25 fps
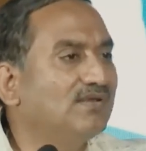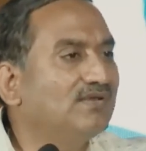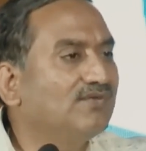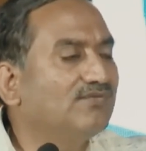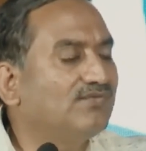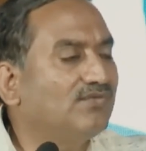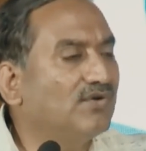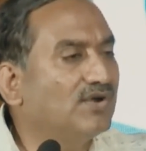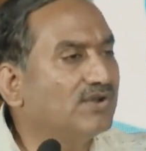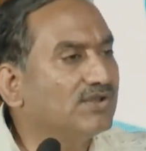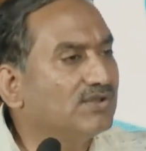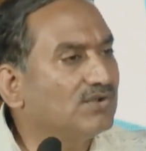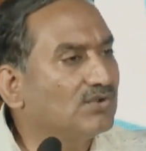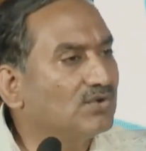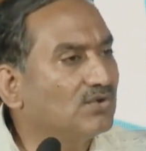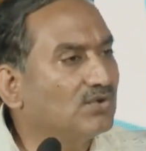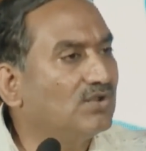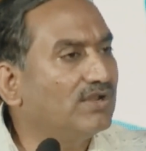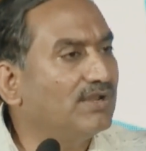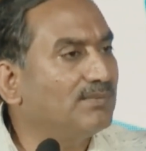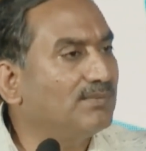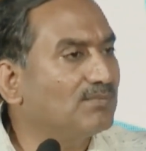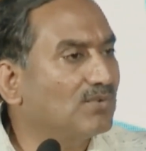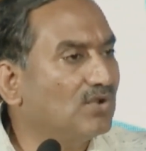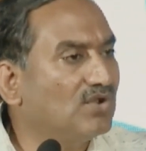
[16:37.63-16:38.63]
for your
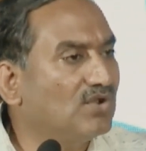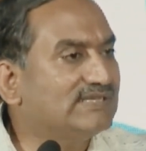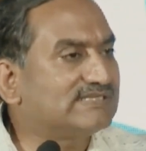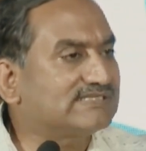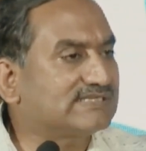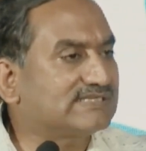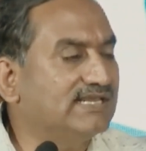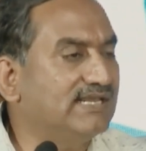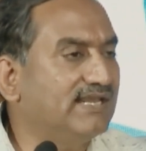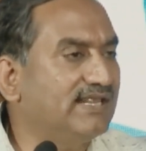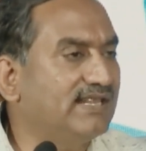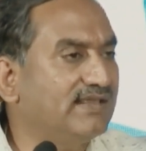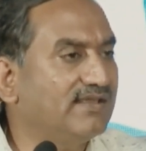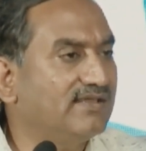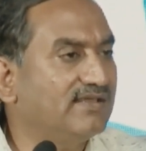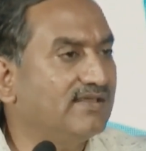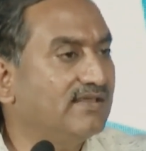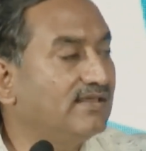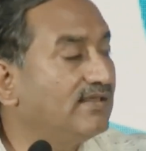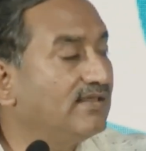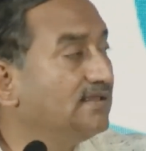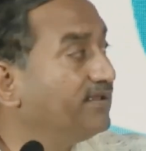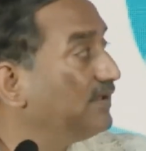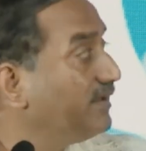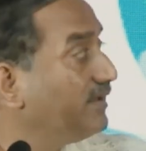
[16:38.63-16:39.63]
own employee skilling.
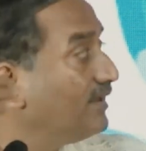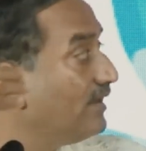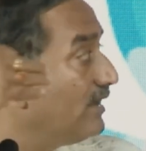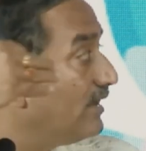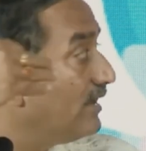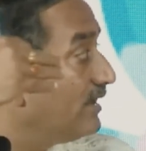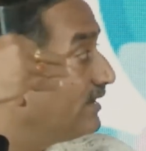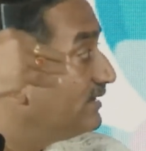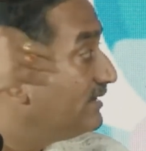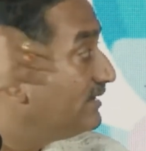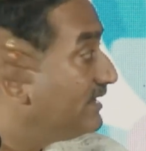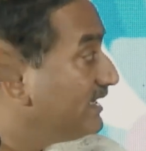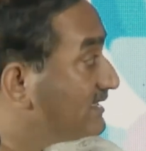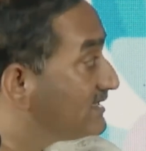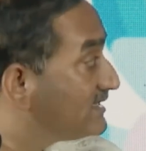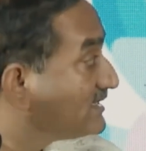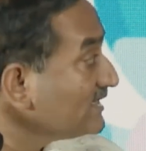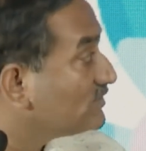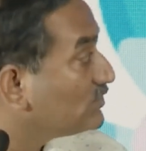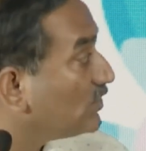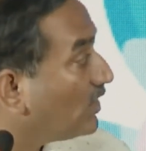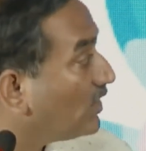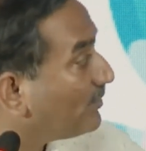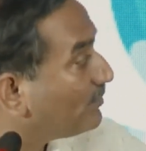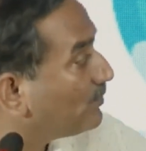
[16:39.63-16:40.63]
Uh, there is a
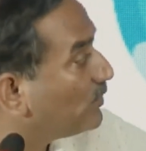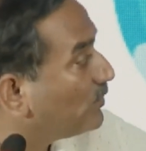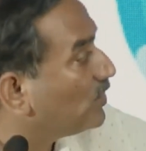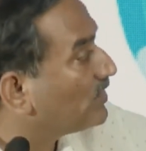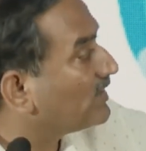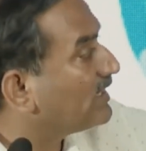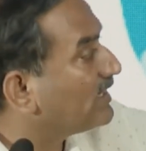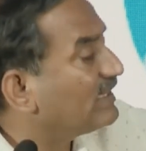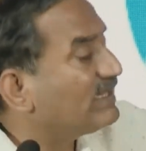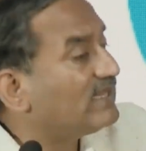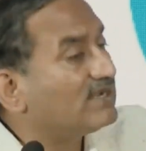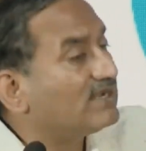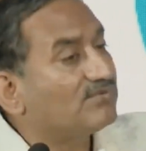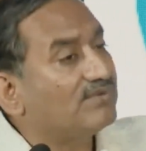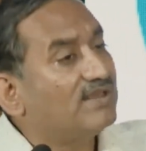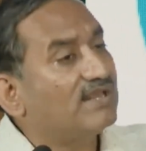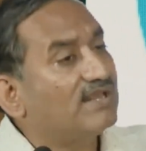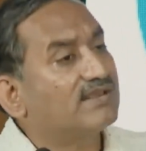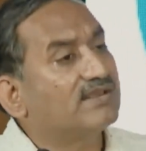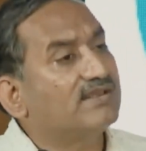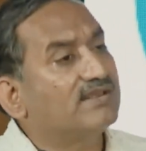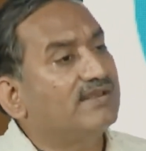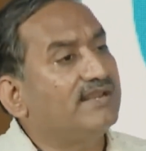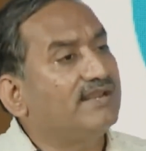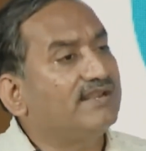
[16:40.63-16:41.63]
job portal that we are
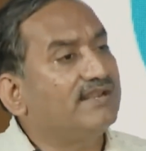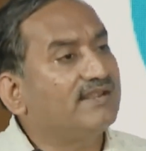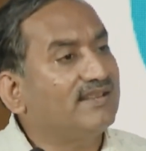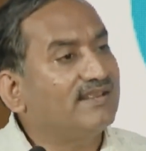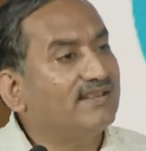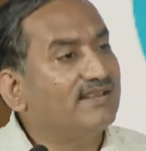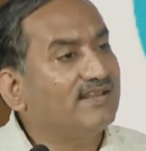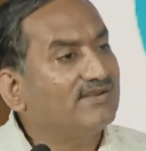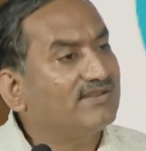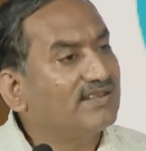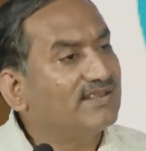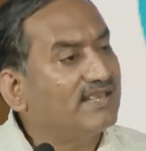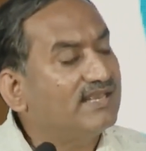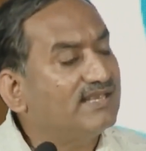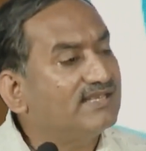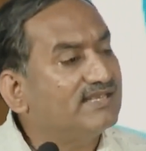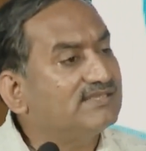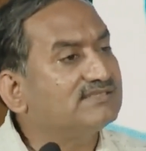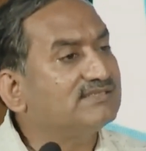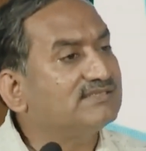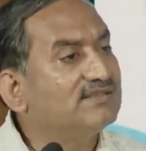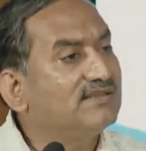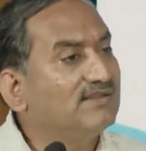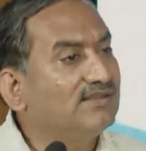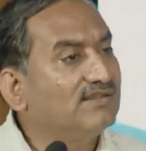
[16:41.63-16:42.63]
creating in case
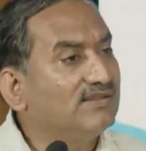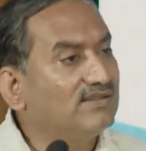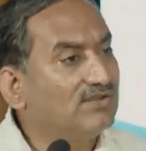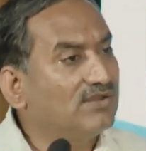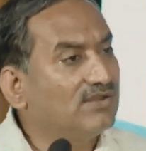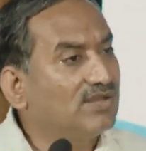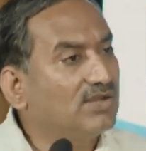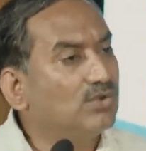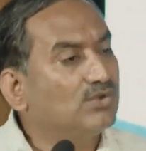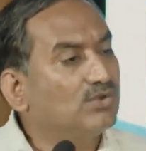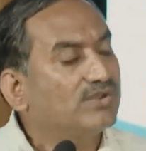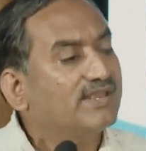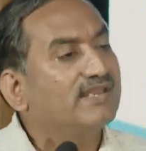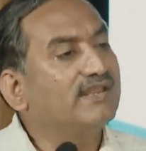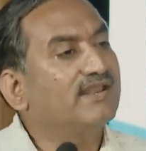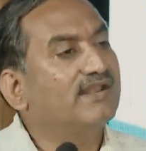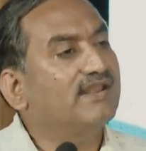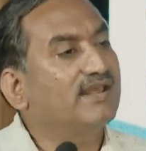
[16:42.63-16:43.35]
you are looking at